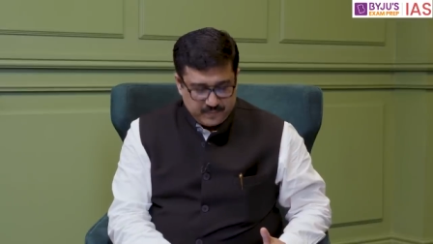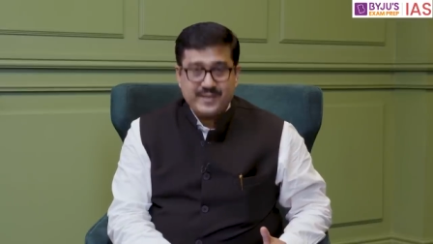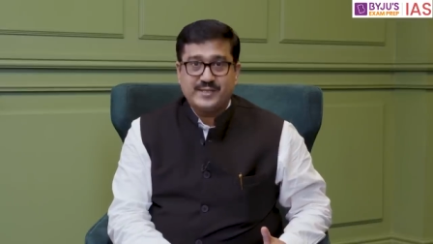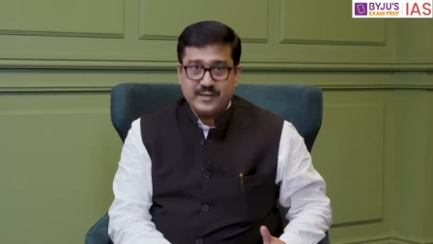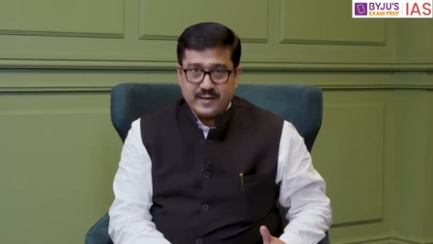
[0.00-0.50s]

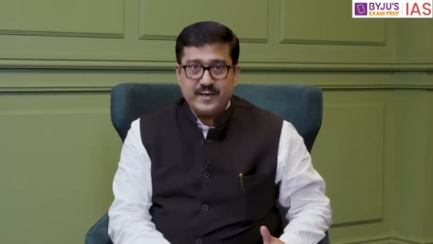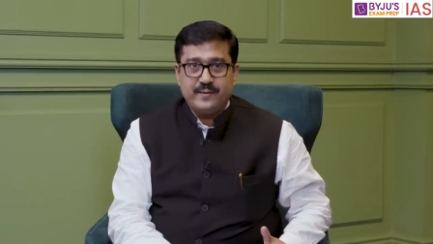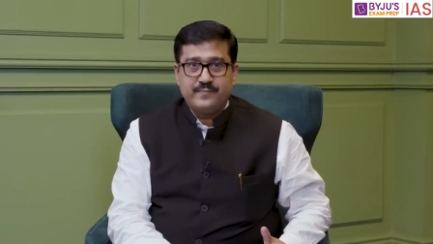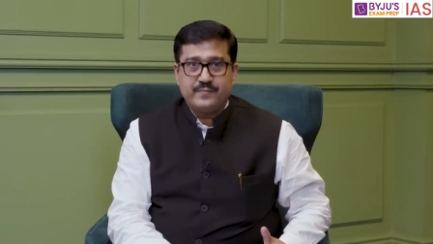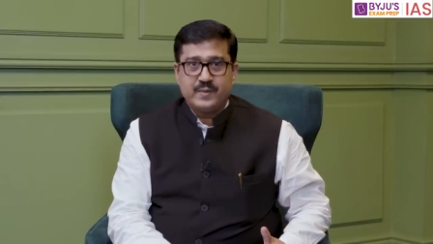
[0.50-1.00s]

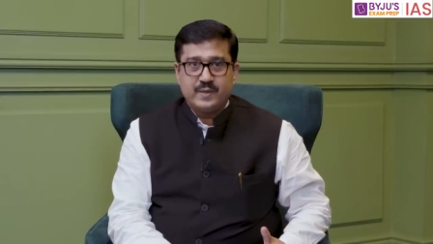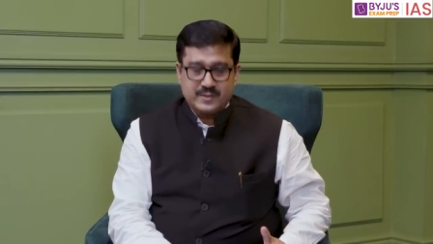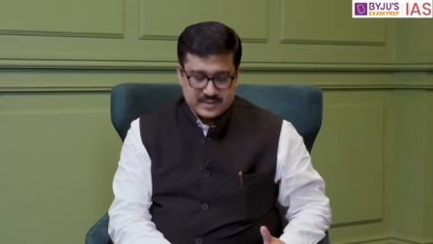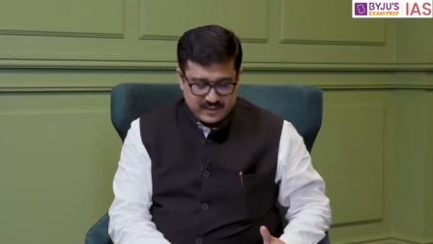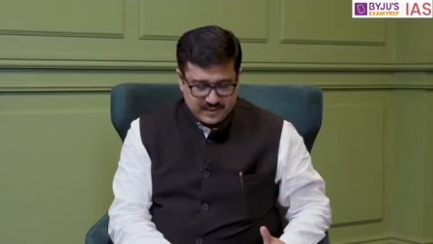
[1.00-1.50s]
Presently,
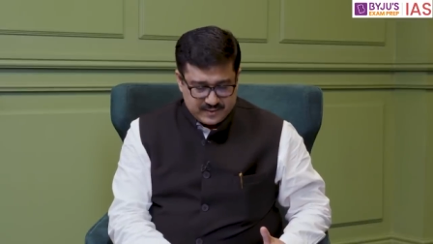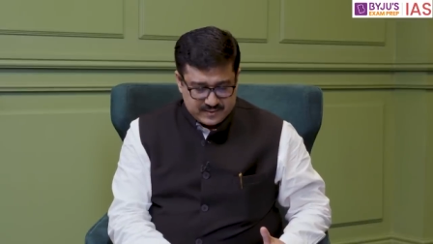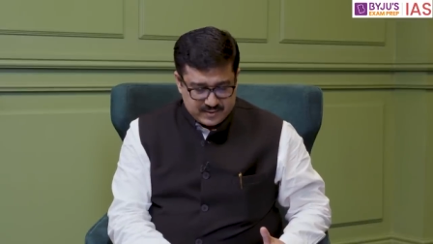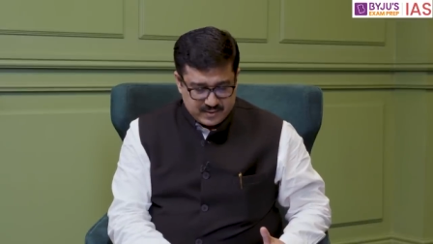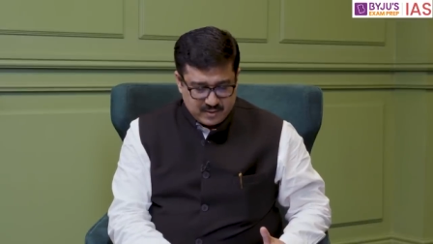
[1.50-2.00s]
sir
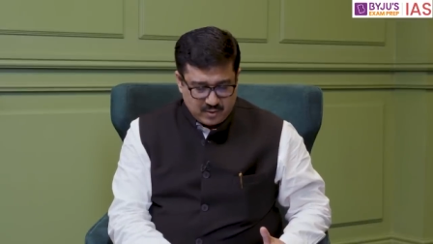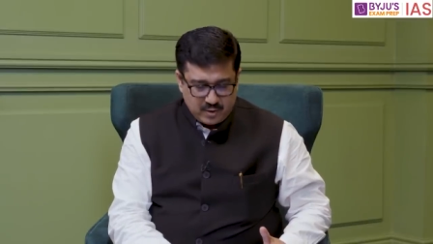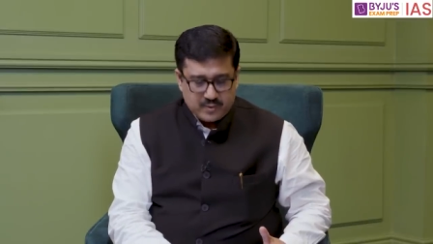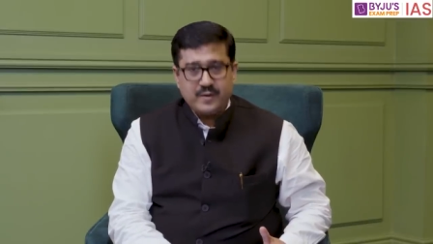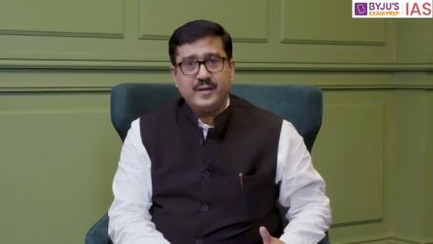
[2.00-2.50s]
is
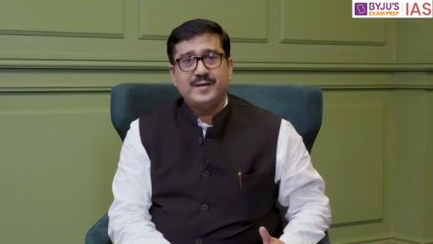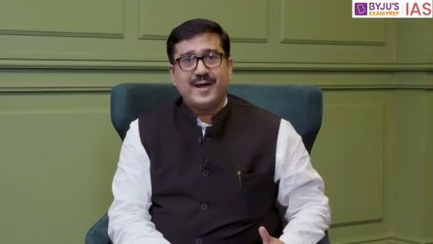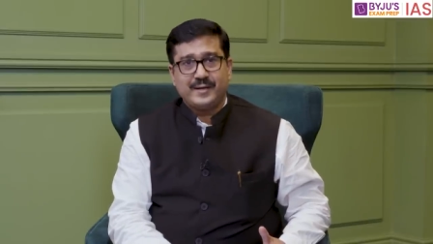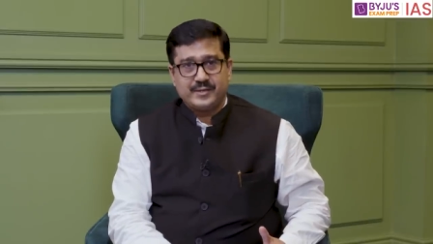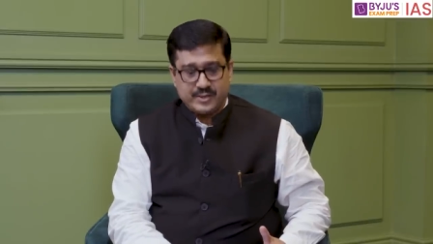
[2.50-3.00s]
Honorary
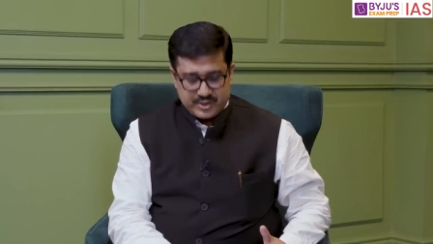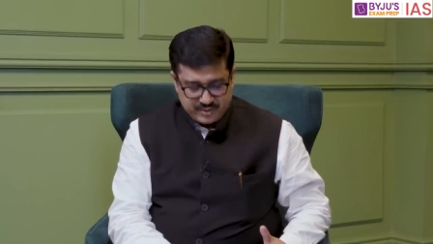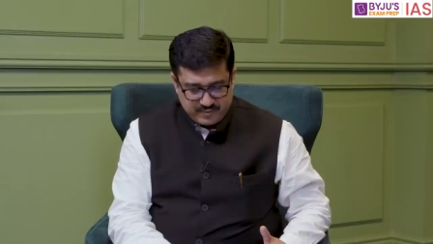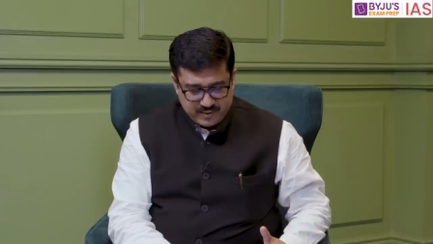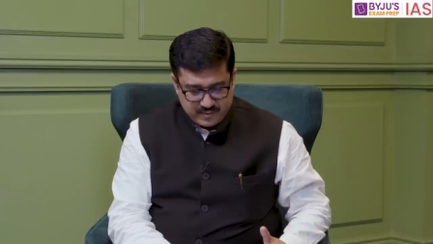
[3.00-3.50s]
Director
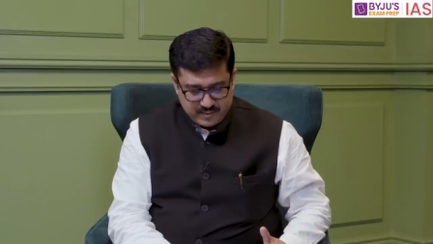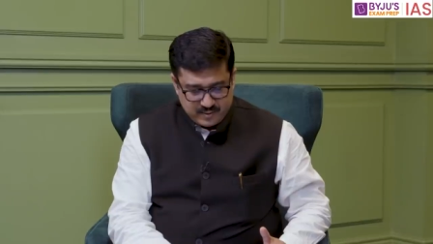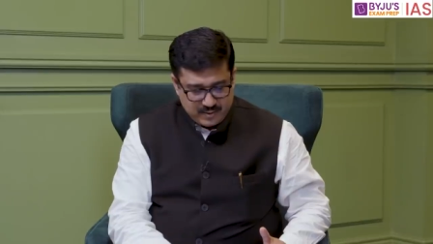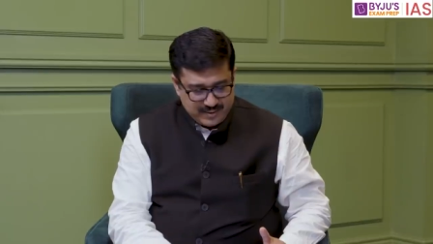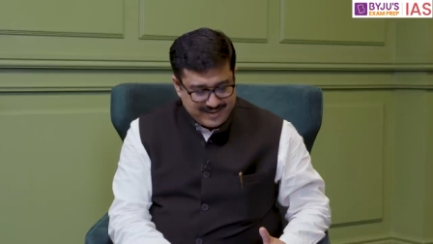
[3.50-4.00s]
General,
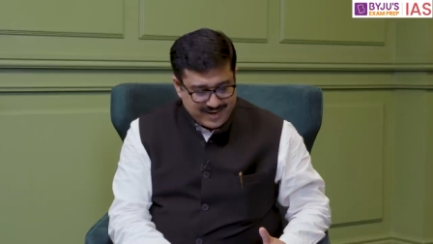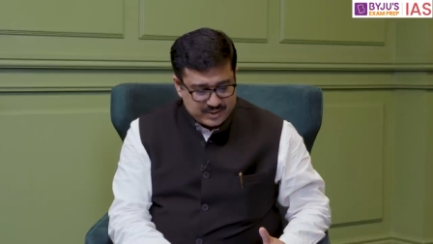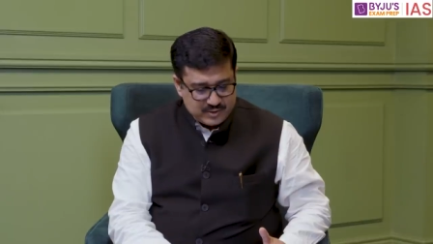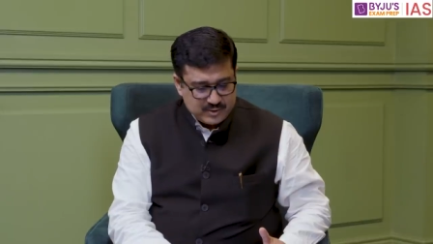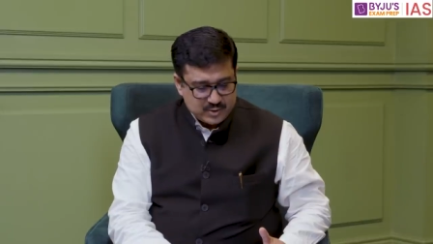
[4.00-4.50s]

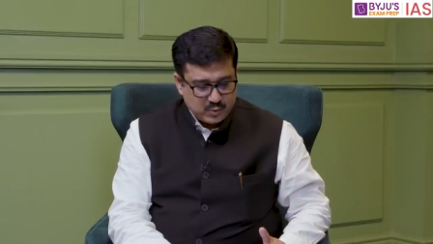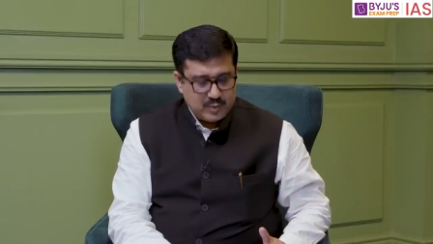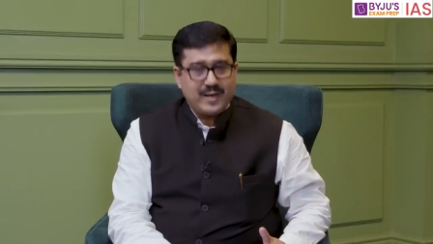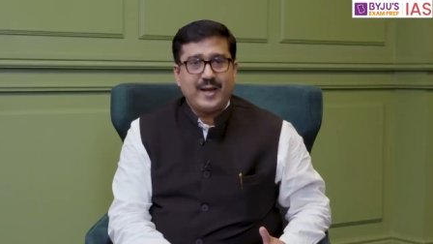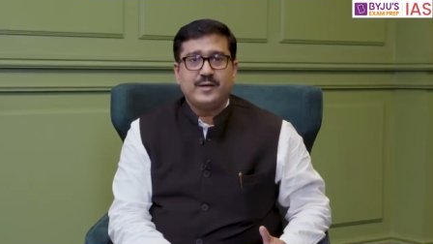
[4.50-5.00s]
National
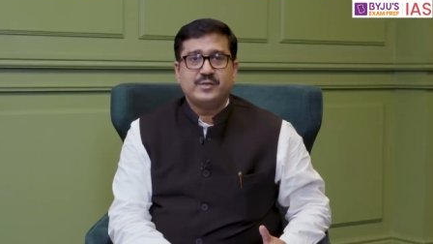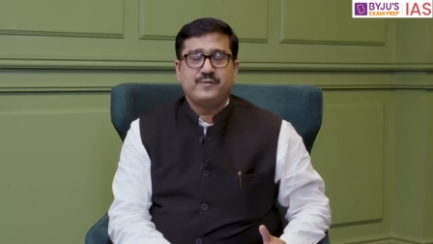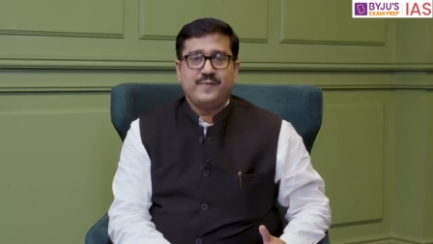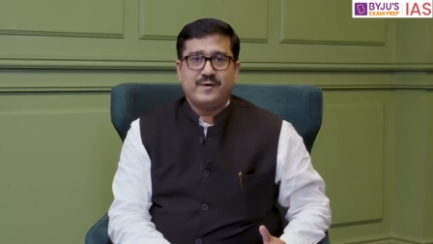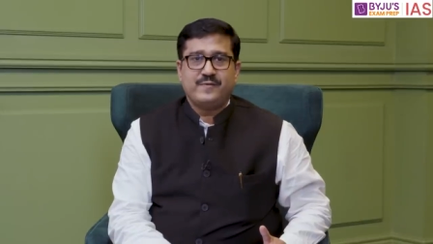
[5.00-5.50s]
Solar
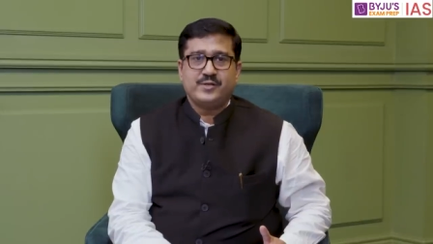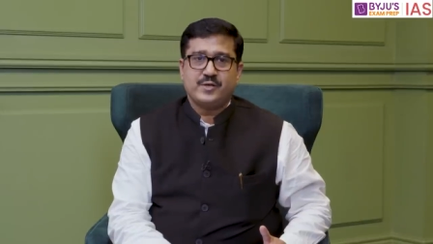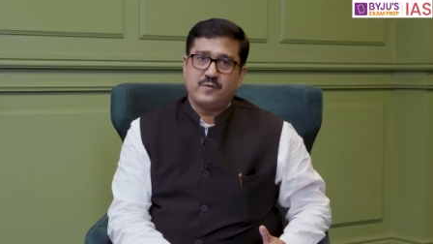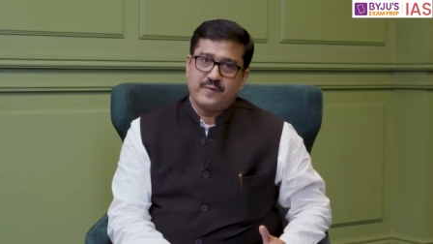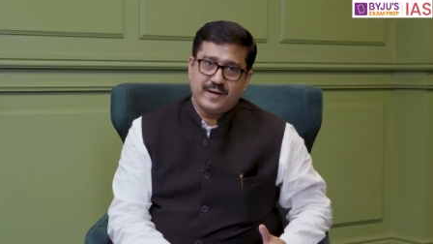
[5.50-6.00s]
Energy
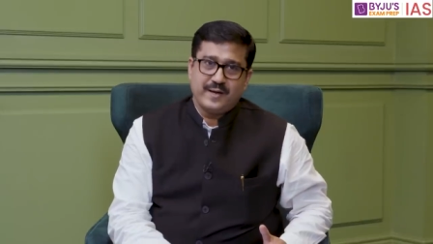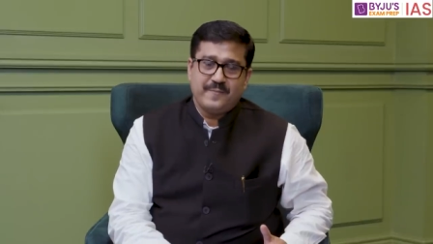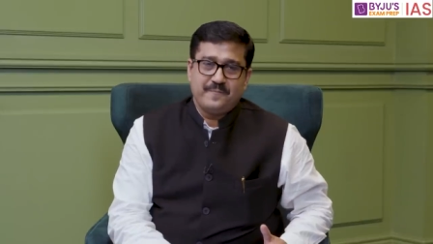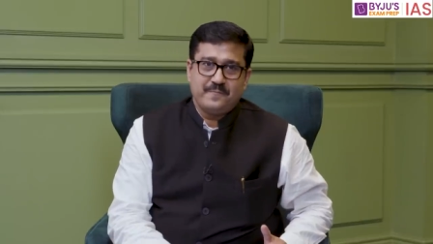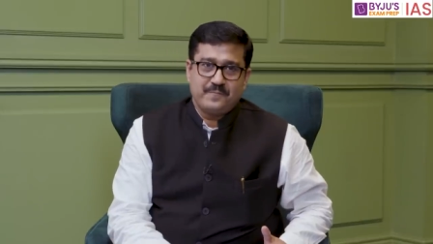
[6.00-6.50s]
Federation of India.